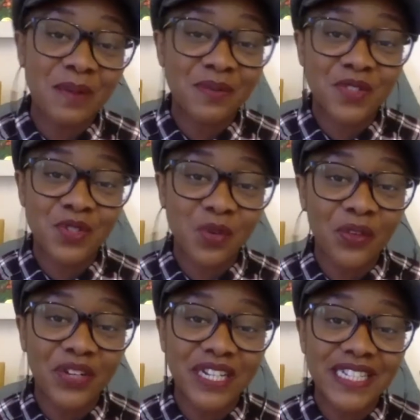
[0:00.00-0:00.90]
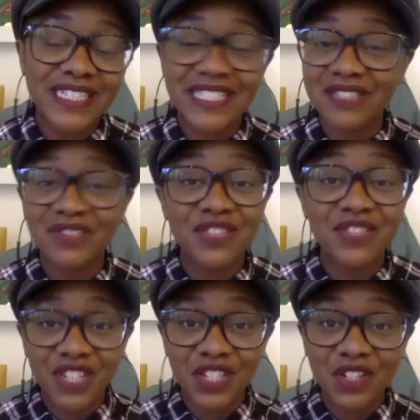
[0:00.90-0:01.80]
Soaring series
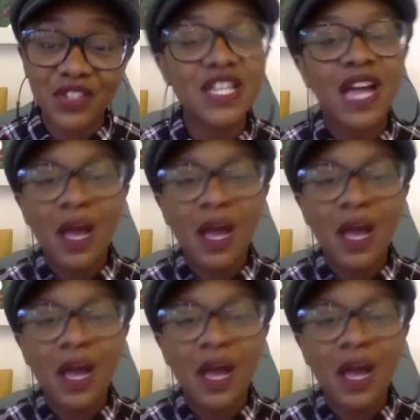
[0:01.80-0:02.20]
videos,